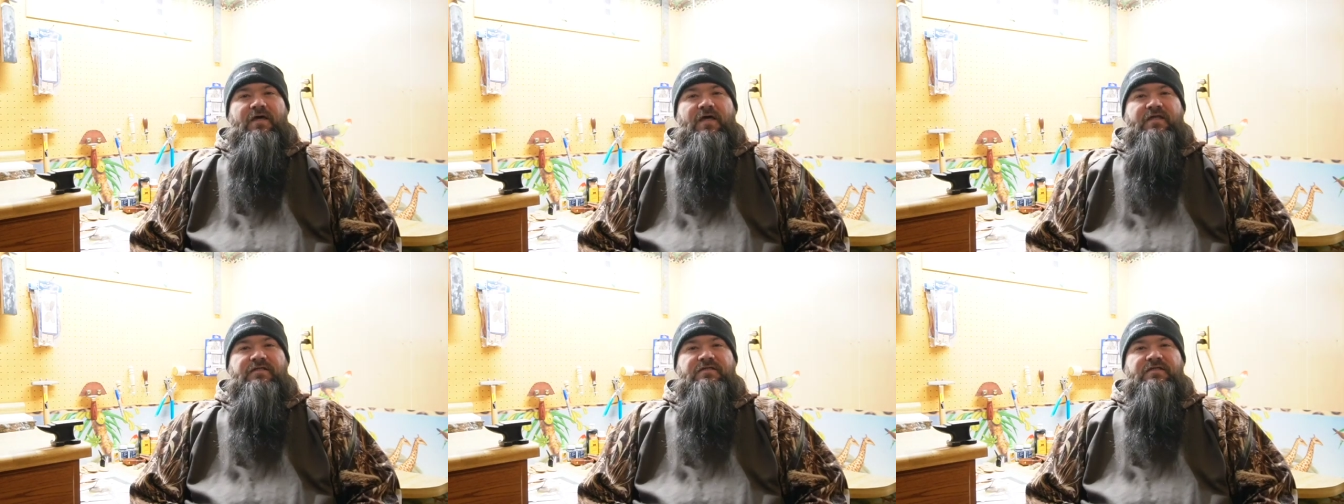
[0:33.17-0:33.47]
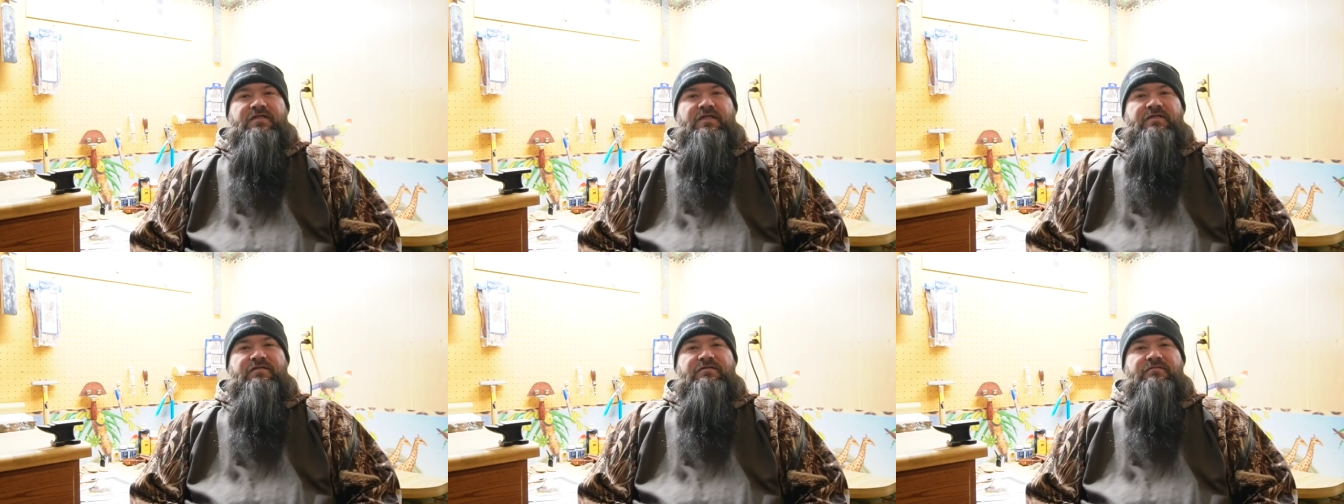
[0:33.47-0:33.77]
I
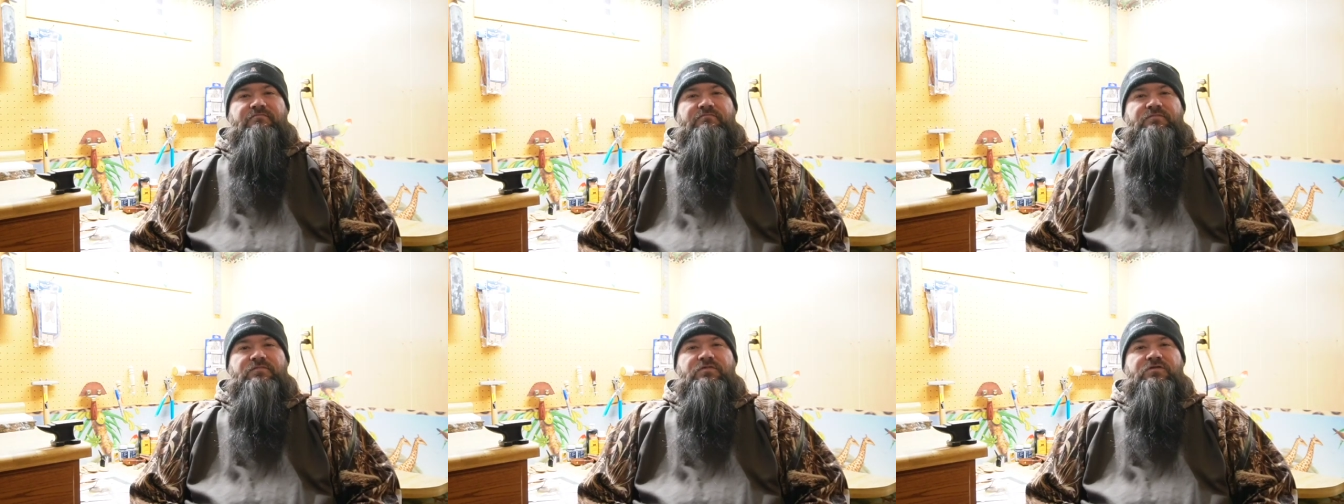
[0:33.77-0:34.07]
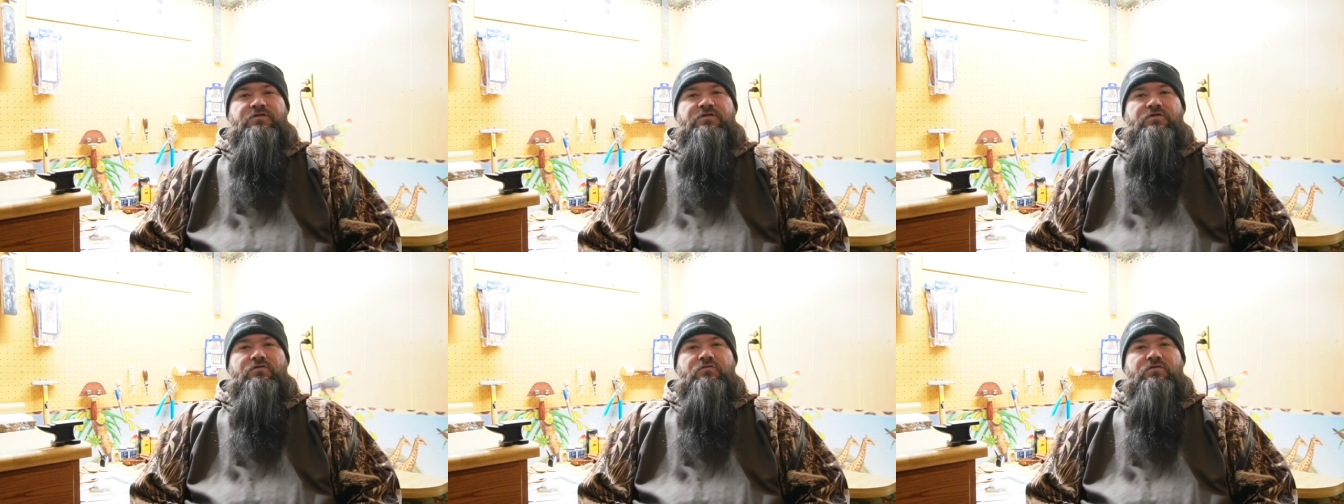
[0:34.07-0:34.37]
did
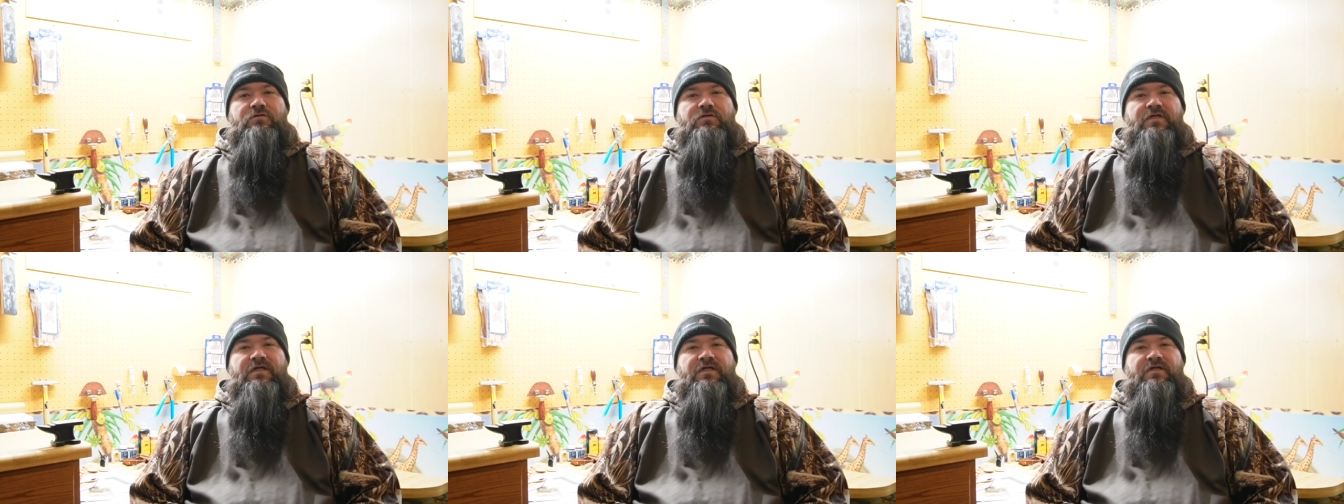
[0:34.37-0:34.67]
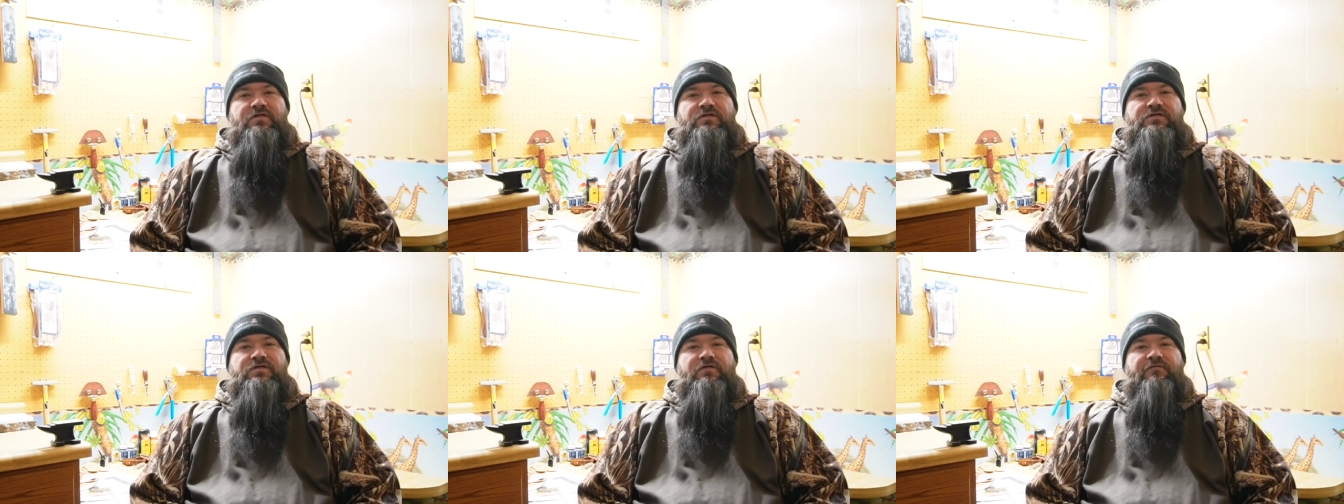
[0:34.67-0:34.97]
do
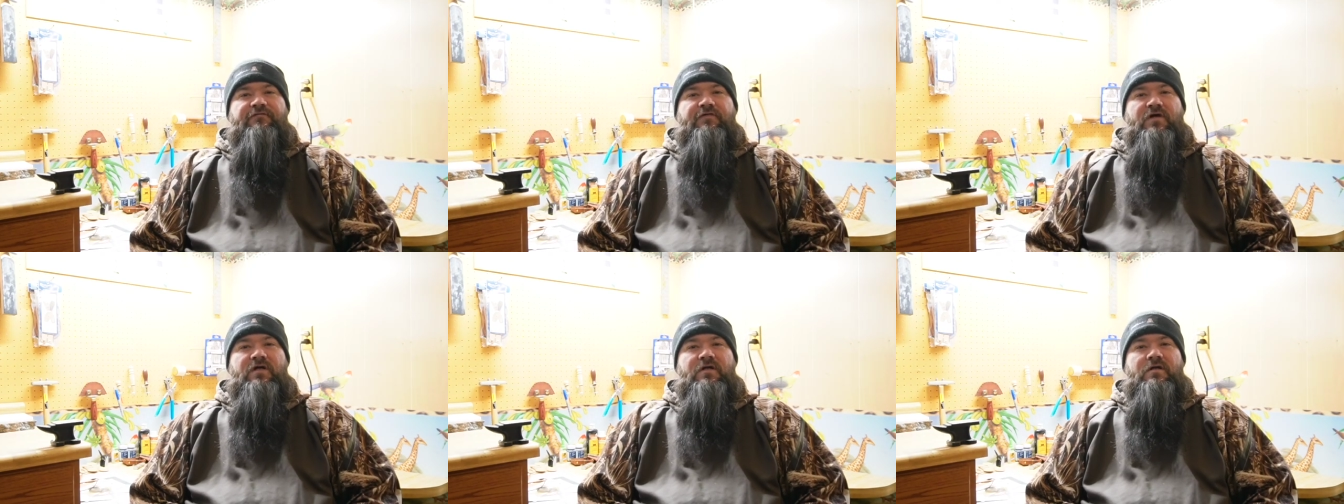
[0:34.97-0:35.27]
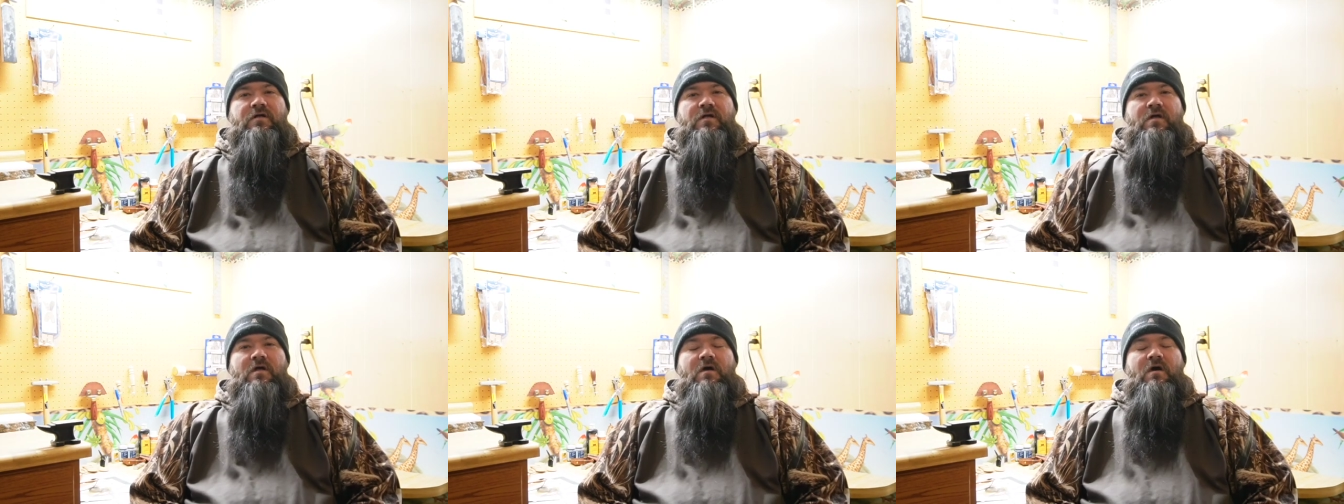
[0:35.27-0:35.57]
here so far.